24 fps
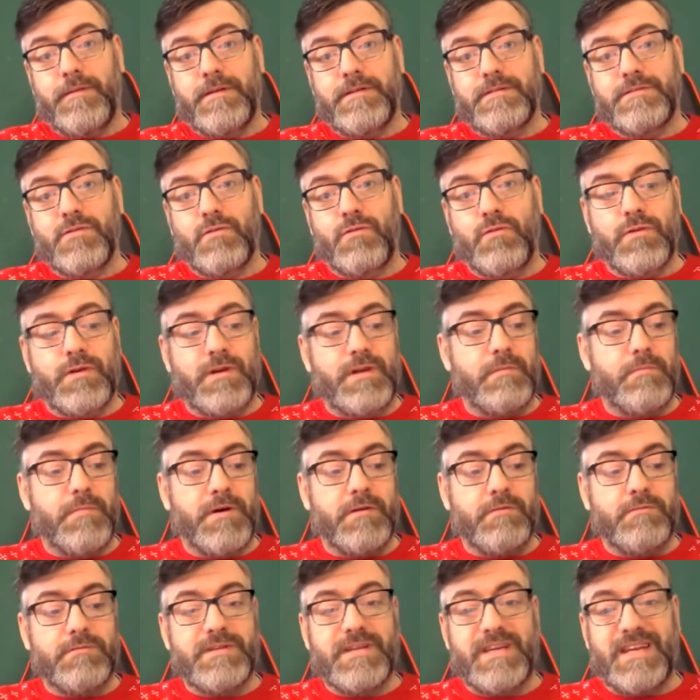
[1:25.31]
talking
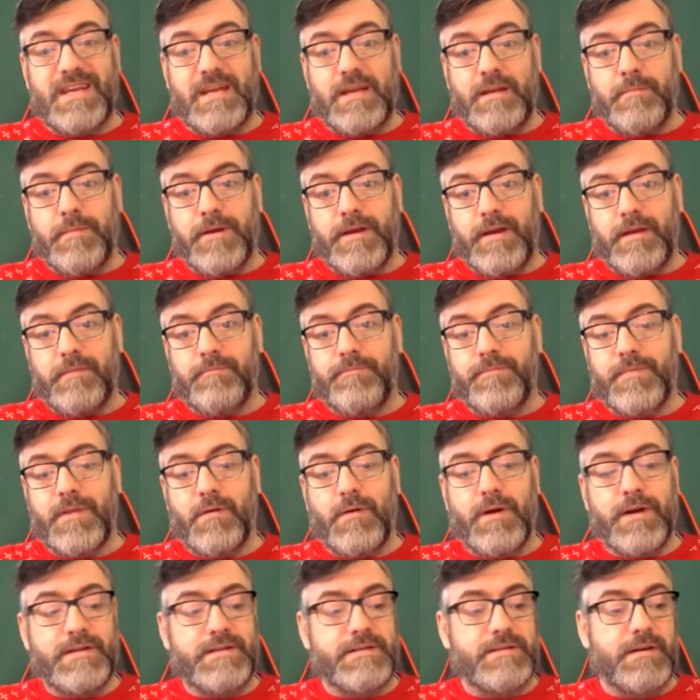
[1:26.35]
about eBay. Now,
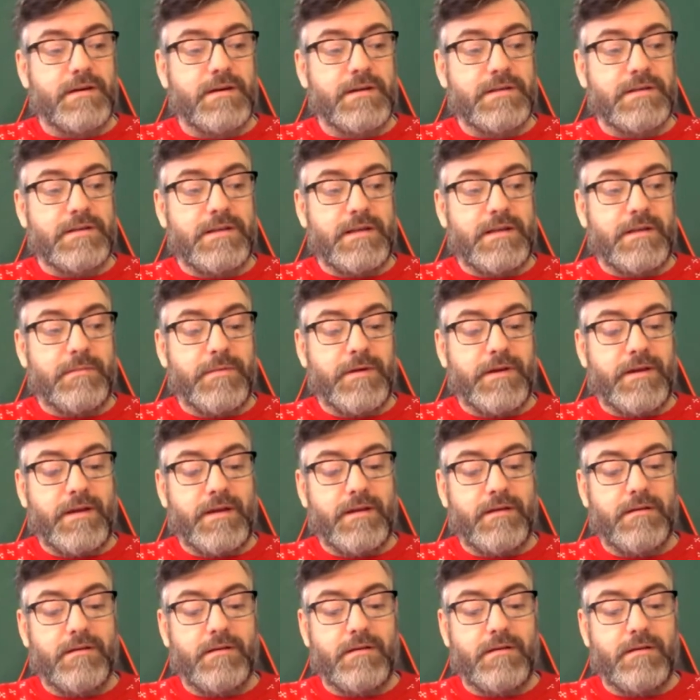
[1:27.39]
I started eBay